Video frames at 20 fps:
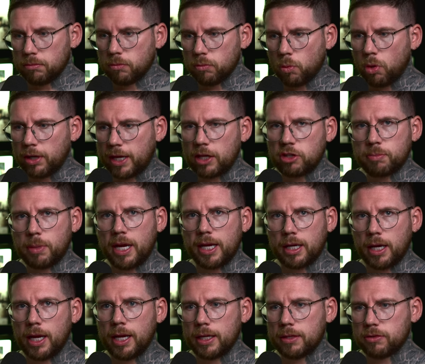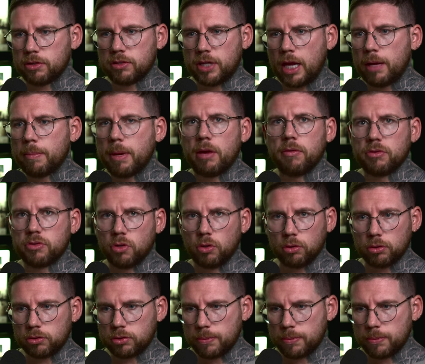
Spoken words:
What gets better clients is getting better results.